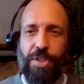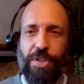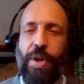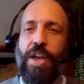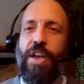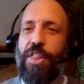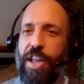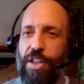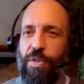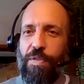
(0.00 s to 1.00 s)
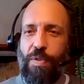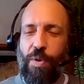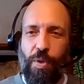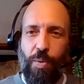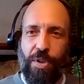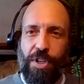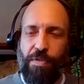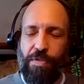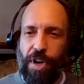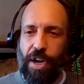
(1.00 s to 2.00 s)
So thank you for all the work that
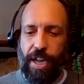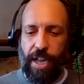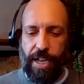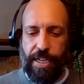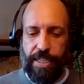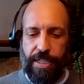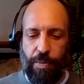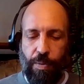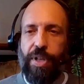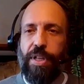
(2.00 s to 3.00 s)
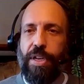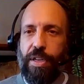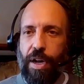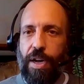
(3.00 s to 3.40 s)
you've done, and really